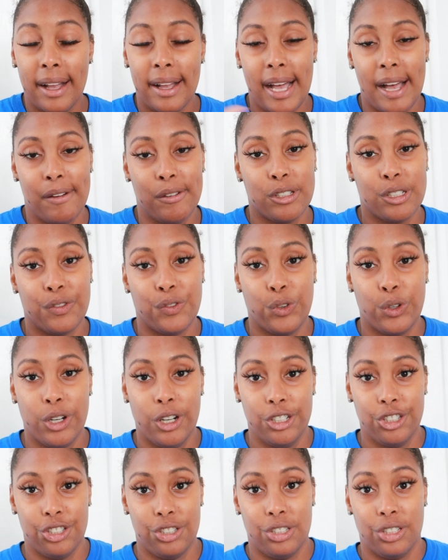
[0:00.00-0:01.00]
I have it to
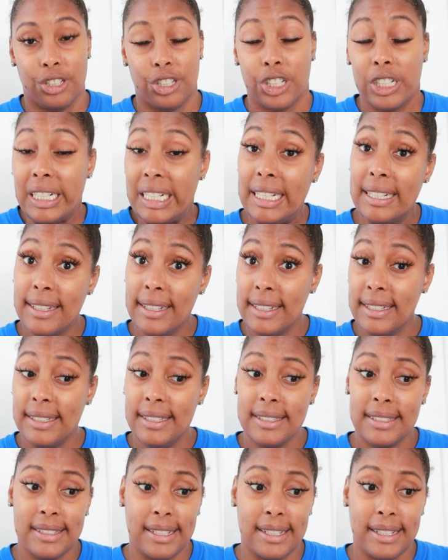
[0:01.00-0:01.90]
400 degrees.